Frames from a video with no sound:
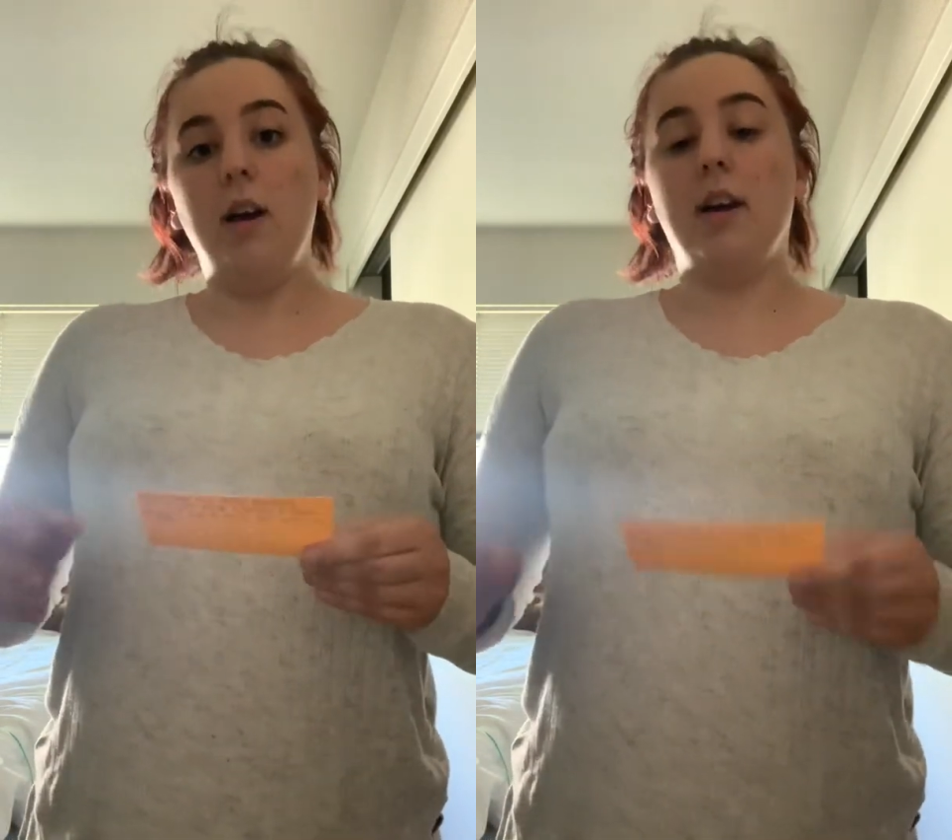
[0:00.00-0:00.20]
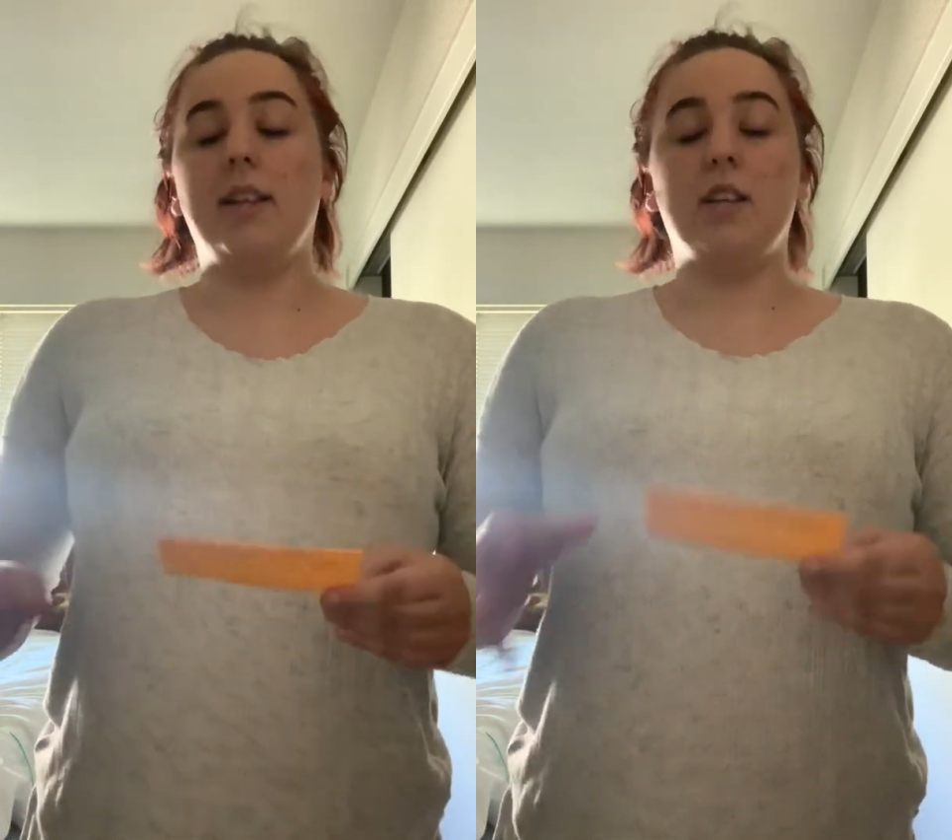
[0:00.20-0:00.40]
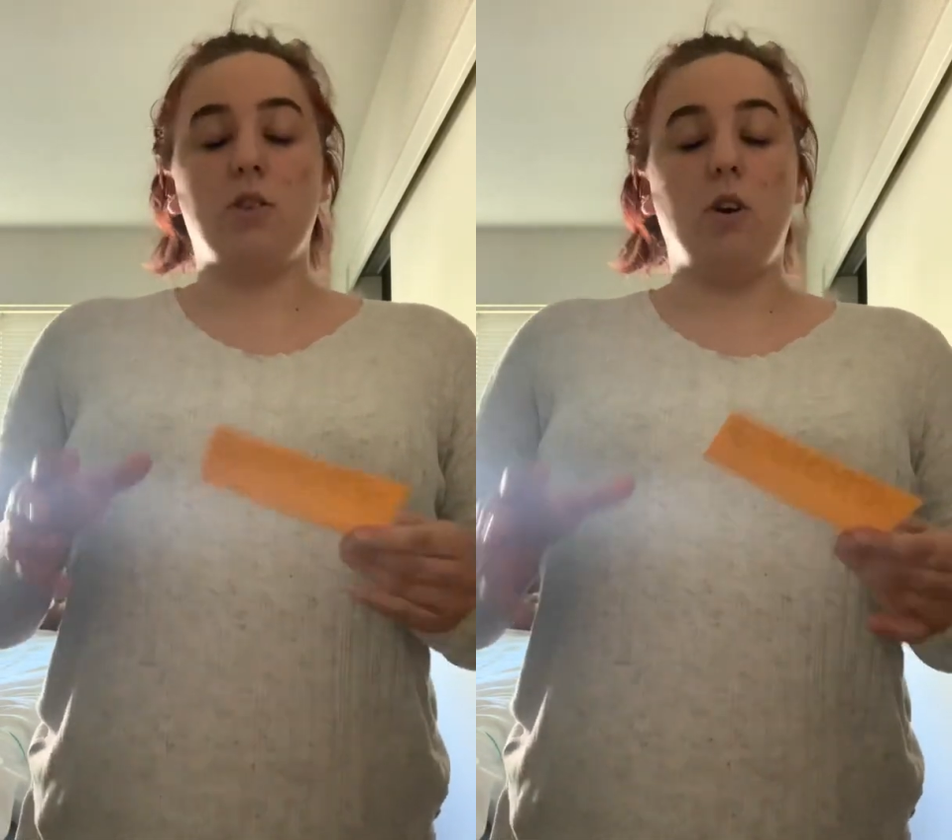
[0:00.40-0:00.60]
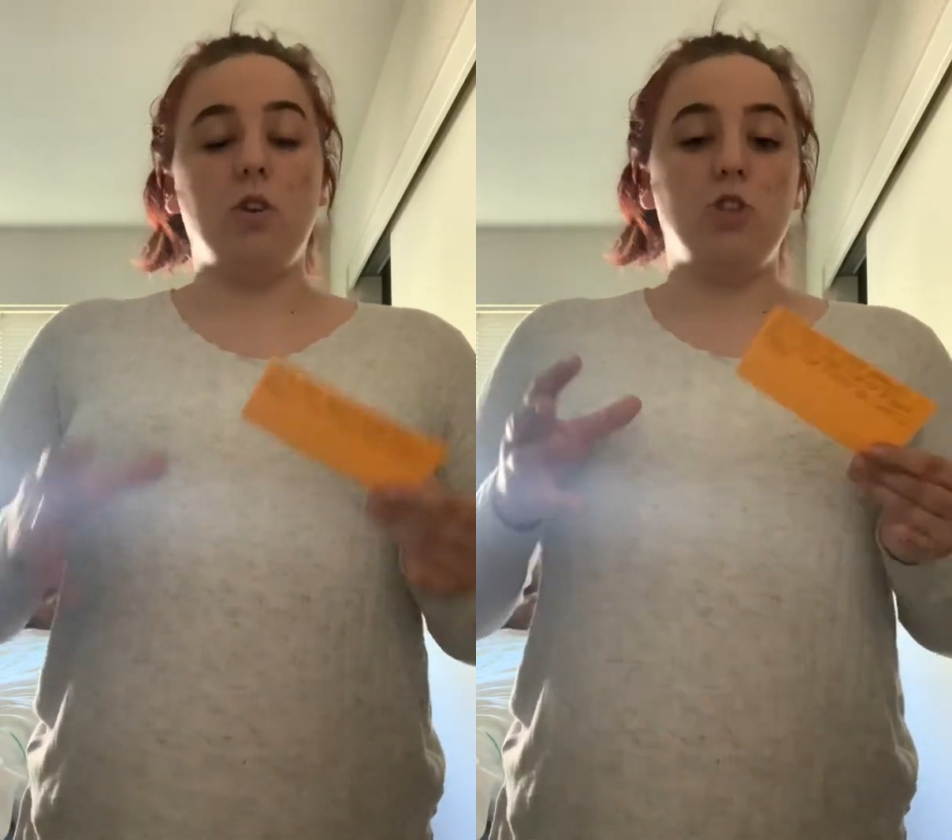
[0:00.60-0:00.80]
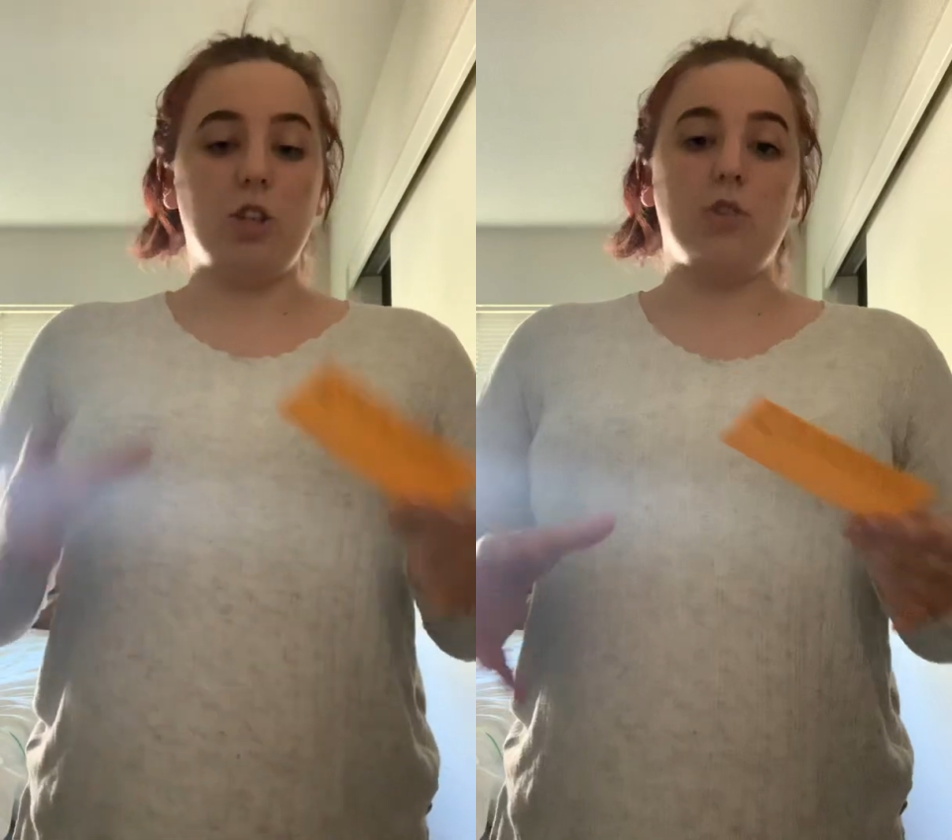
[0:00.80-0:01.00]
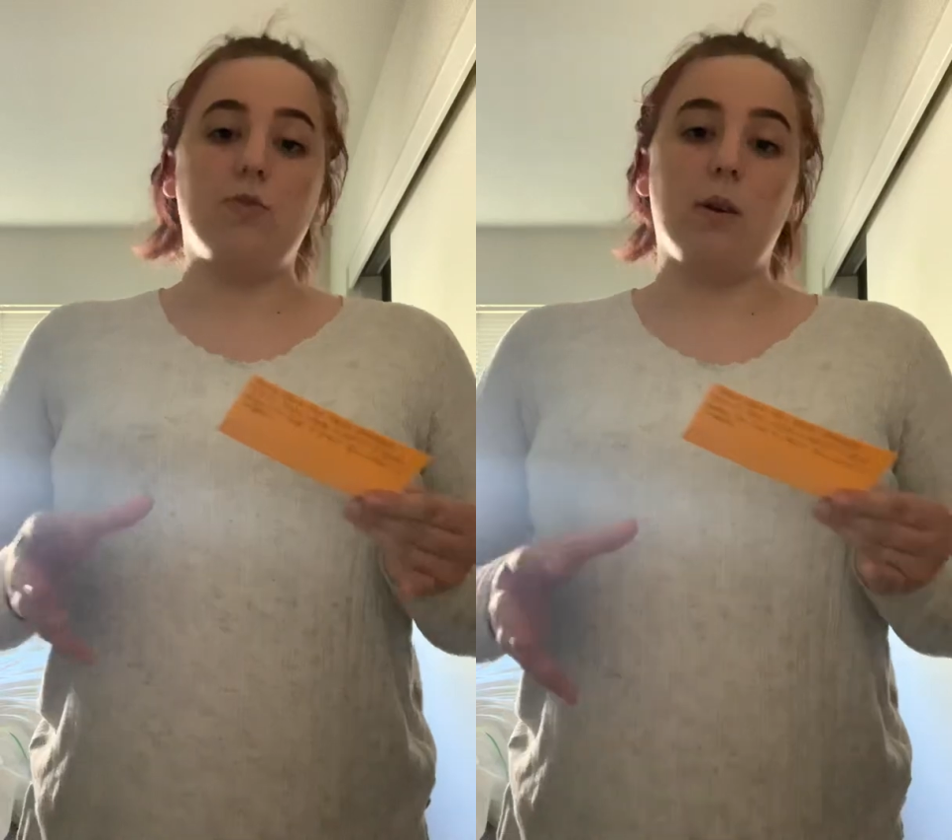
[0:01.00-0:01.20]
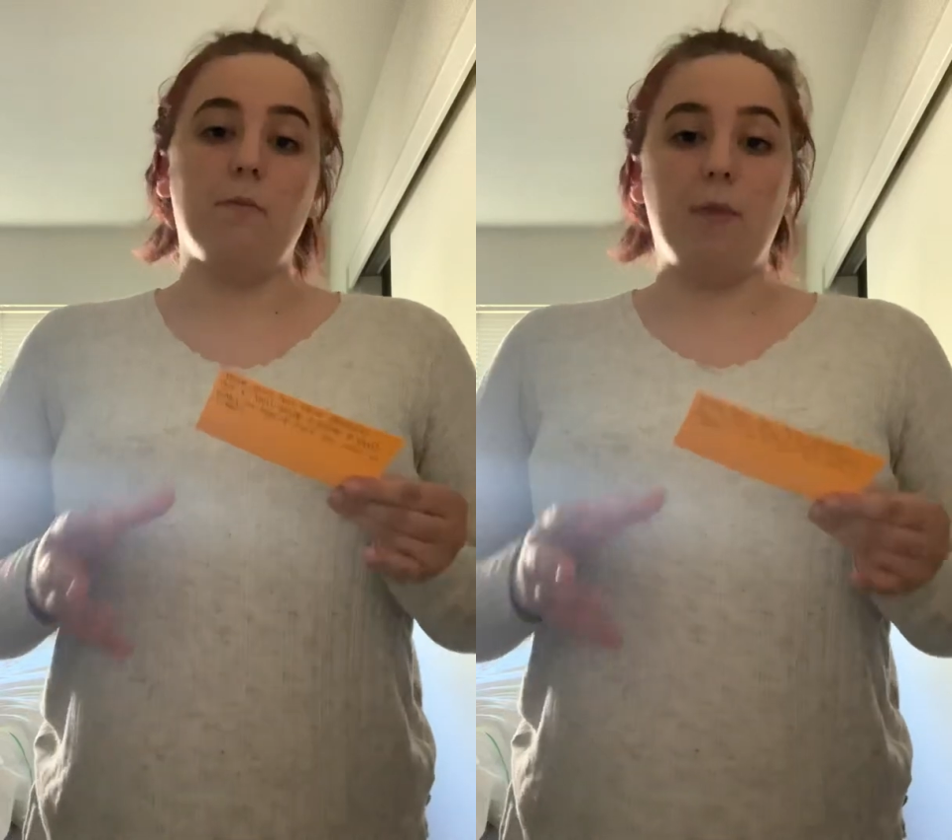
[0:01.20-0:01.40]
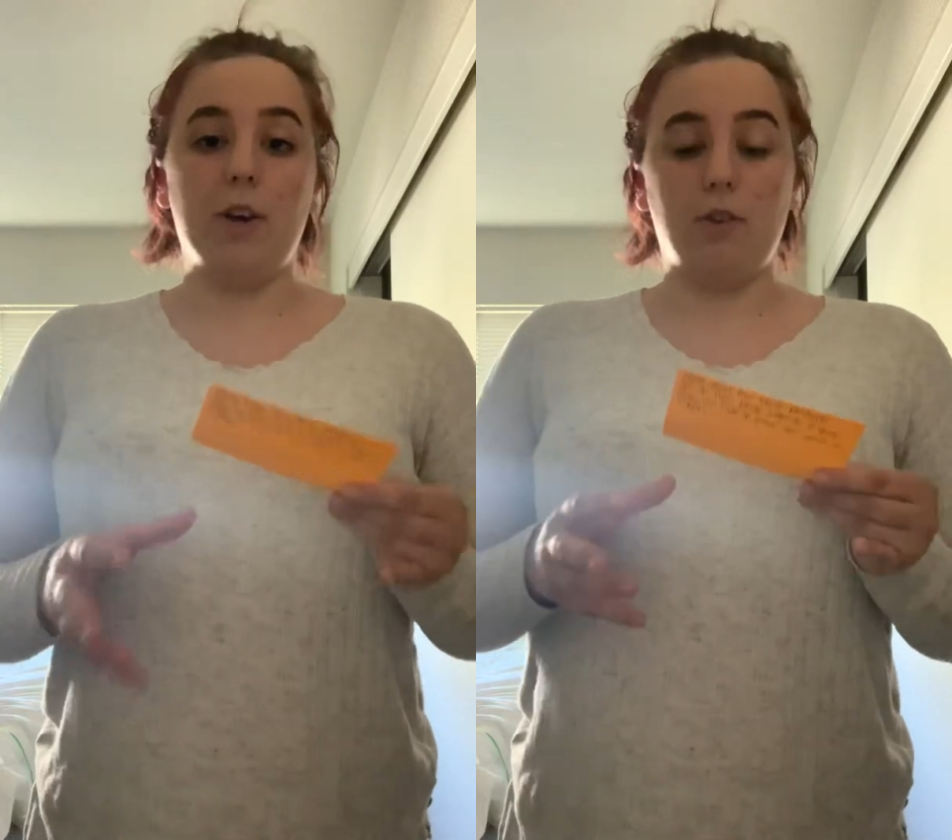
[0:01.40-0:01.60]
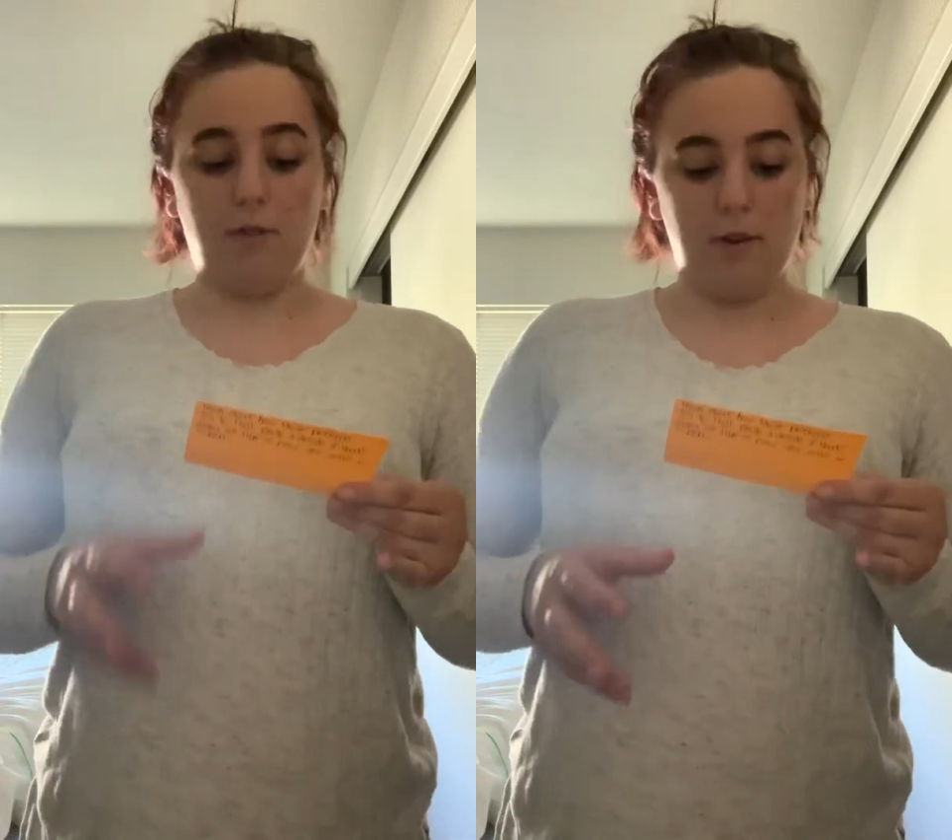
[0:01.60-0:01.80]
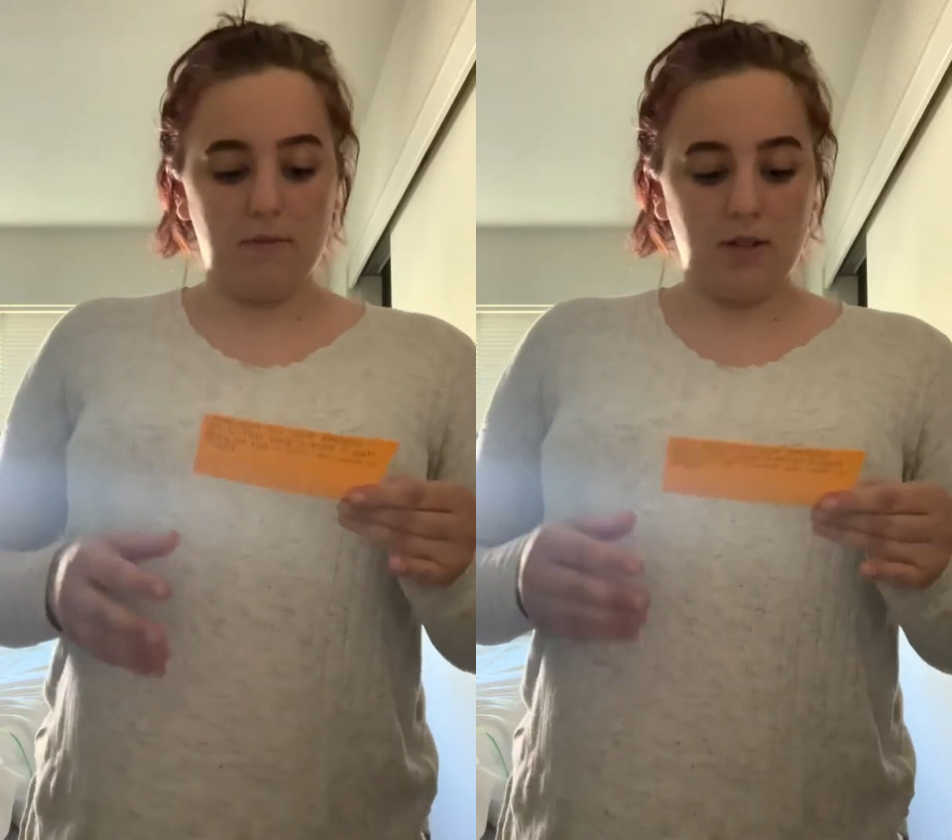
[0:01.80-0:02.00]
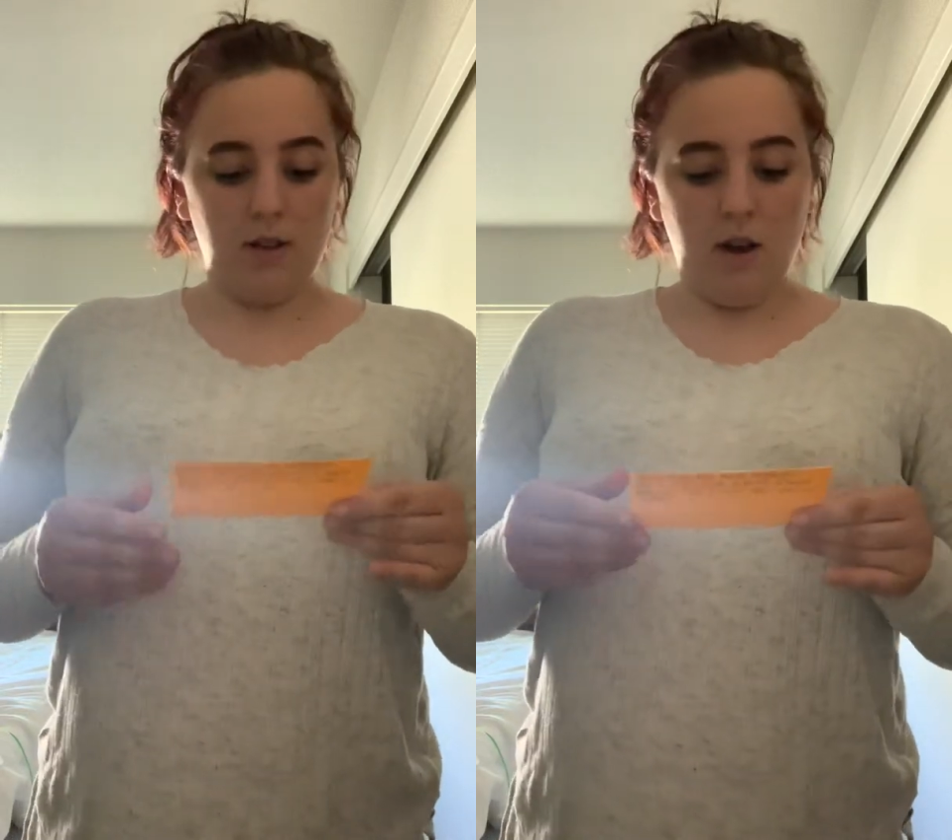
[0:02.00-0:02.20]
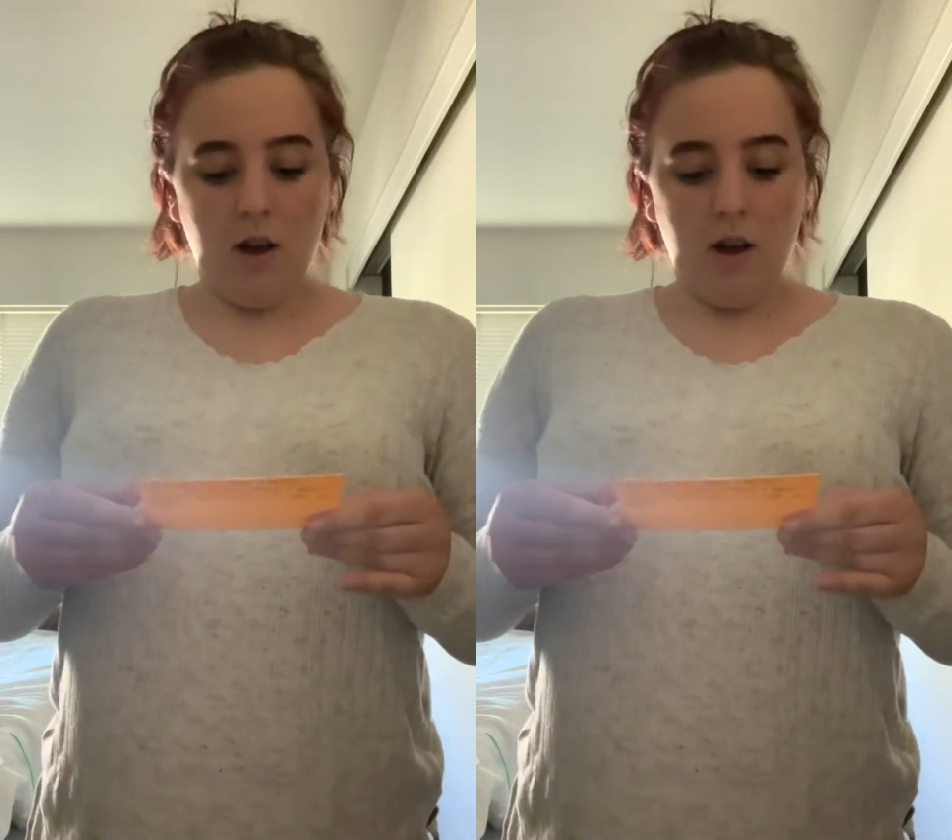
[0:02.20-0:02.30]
And that's all just from factory farms.